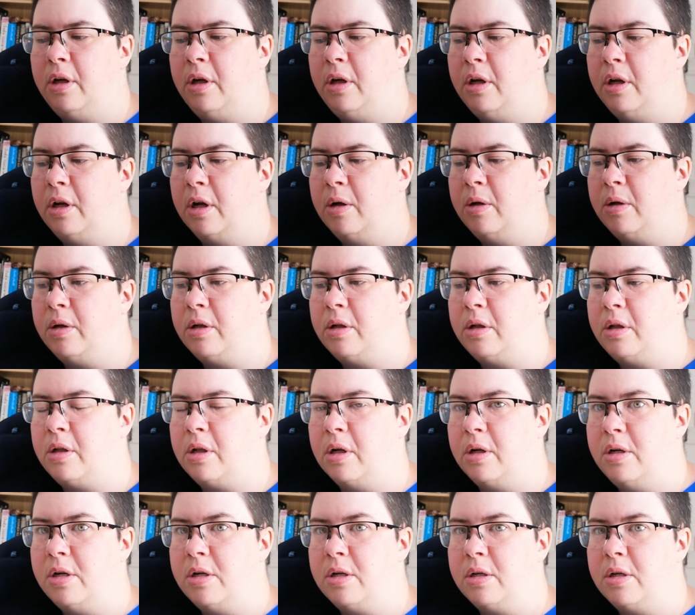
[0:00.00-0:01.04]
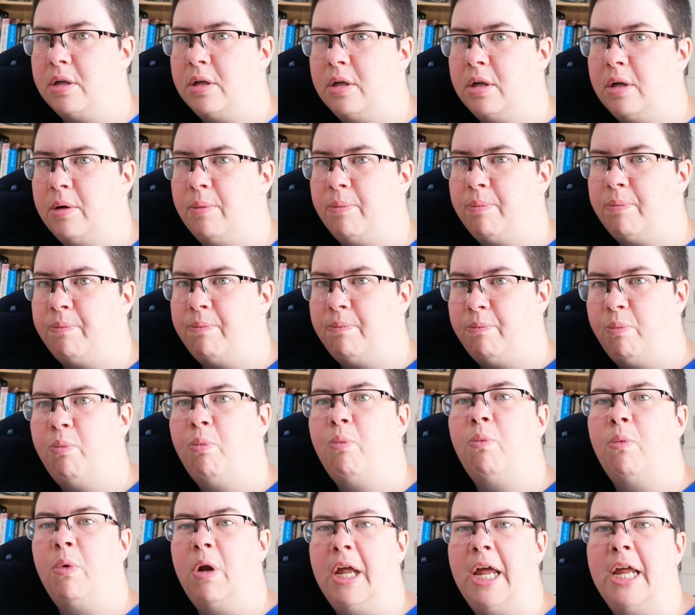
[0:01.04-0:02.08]
You know, though,
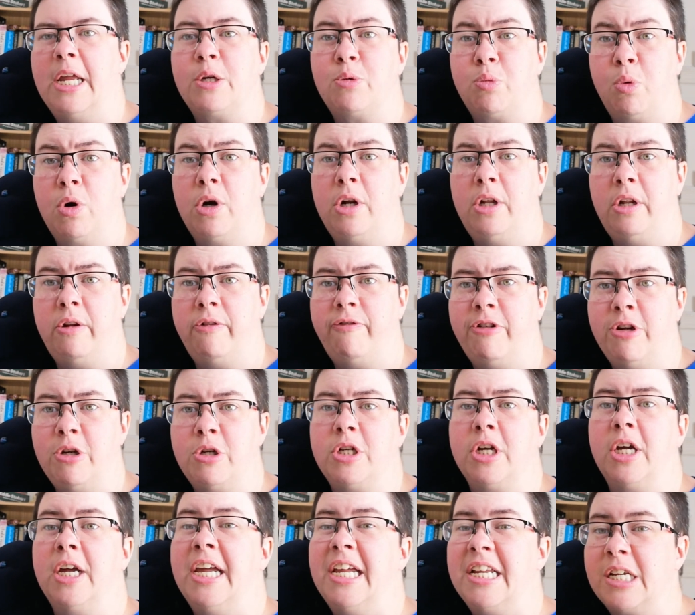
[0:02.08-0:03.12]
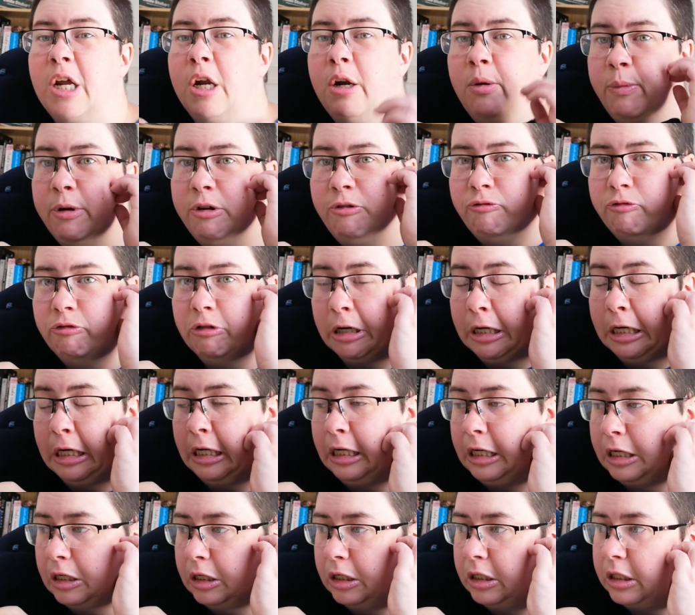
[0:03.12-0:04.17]
it's one in the future. It's going to be
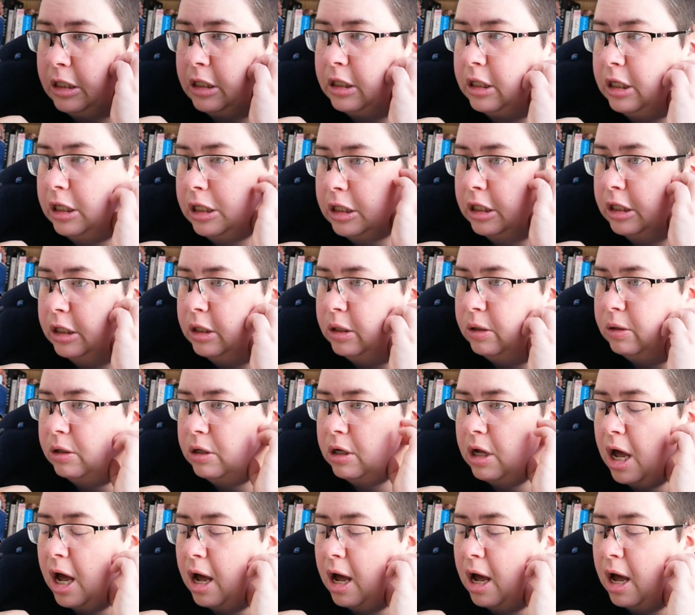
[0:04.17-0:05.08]
really good to do.